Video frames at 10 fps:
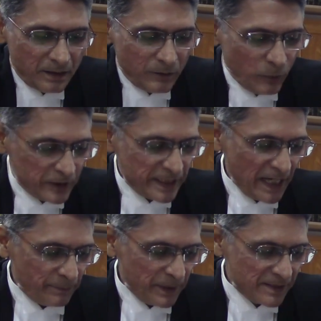What
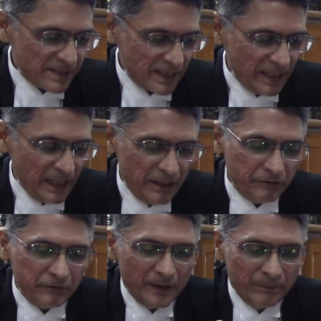happens
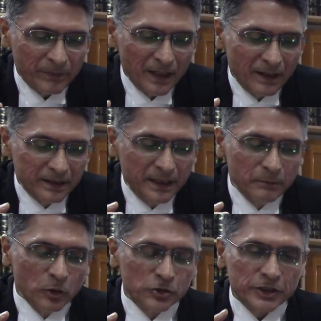if the
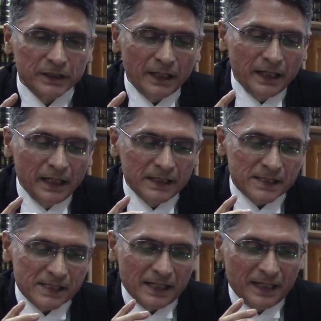motion is